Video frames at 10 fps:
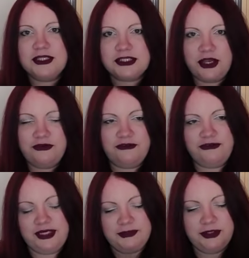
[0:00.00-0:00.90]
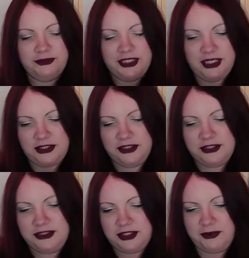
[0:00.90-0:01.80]
So freedom can be like
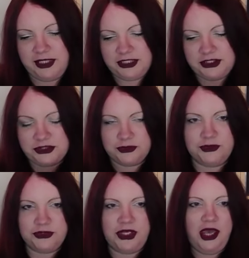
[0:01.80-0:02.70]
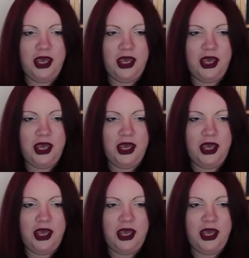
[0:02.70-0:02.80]
this double-edged sword,